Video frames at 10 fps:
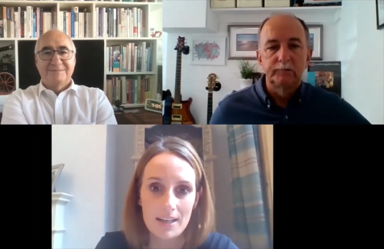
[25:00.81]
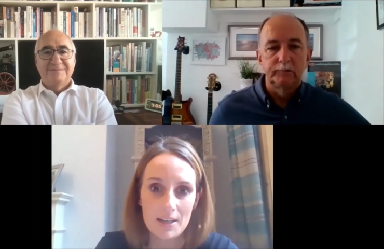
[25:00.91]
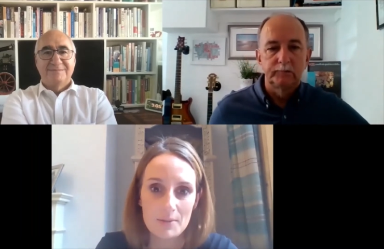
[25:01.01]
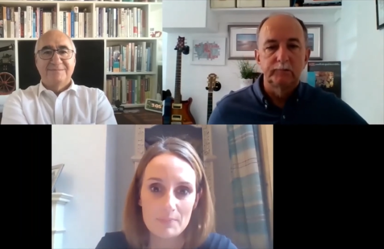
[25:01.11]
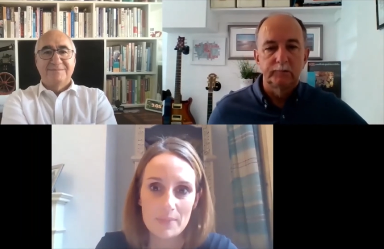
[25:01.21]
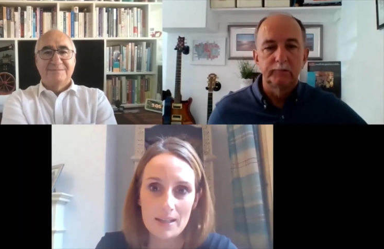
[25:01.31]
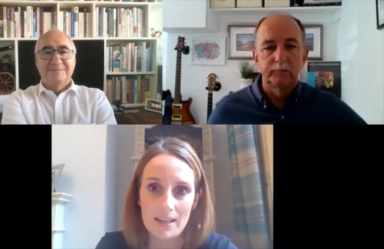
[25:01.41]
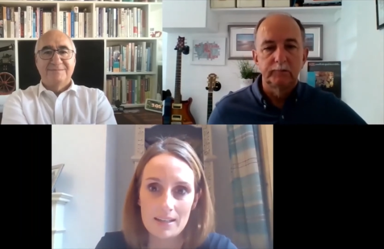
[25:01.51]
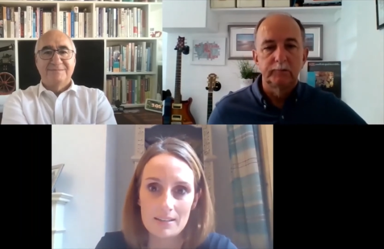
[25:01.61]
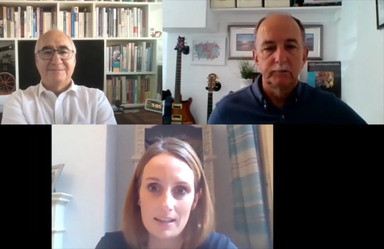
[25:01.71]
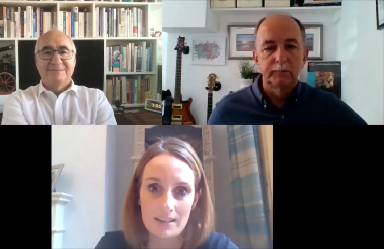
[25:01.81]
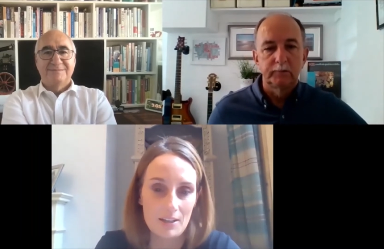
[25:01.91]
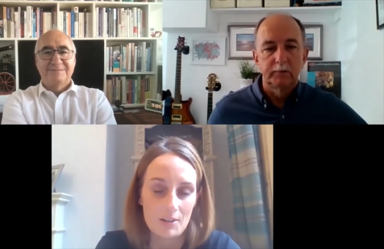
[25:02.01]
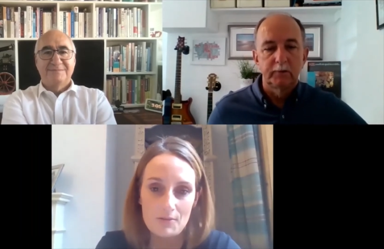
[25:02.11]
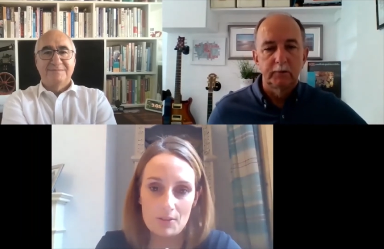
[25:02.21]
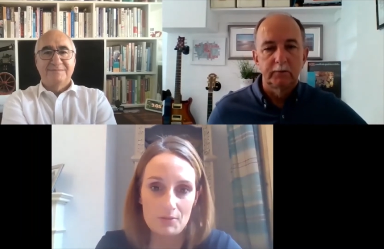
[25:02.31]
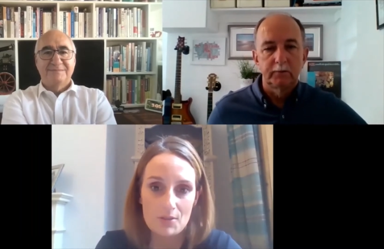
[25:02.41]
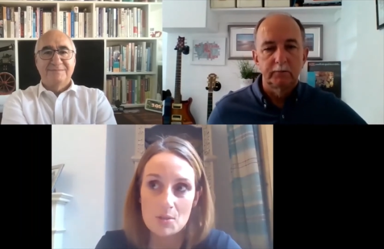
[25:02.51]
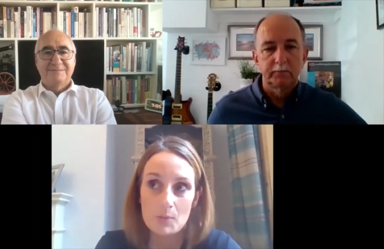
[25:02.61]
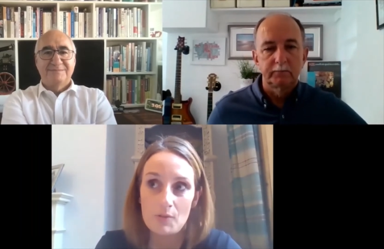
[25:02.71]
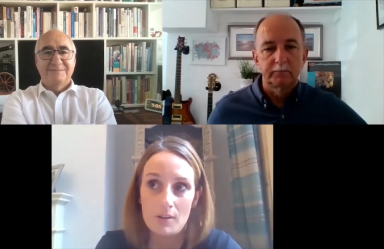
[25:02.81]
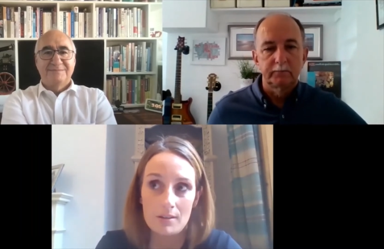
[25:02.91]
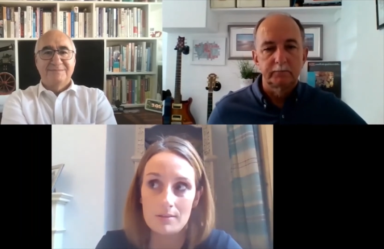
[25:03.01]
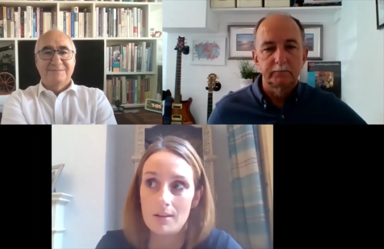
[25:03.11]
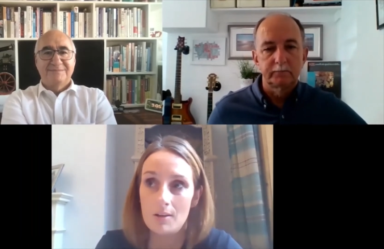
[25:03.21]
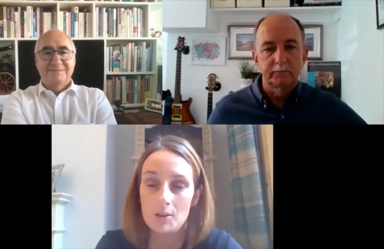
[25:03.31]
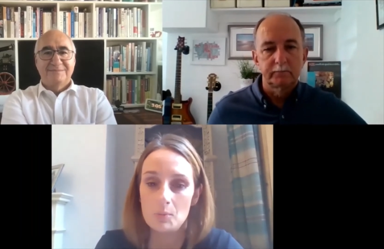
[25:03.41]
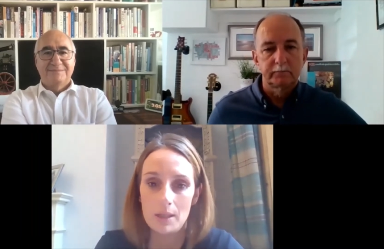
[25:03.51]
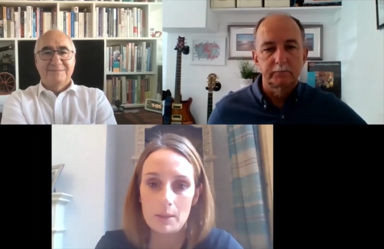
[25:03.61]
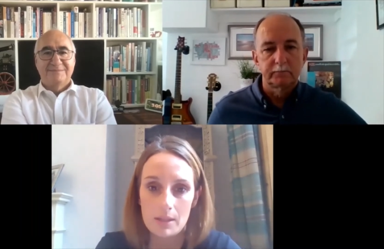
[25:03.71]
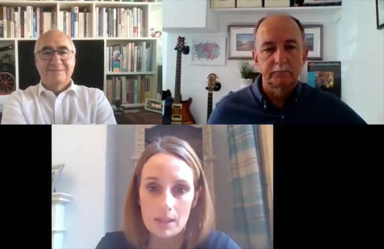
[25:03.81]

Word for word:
Speaker 1: Um, and, and, you know, for, for some of our, our young people,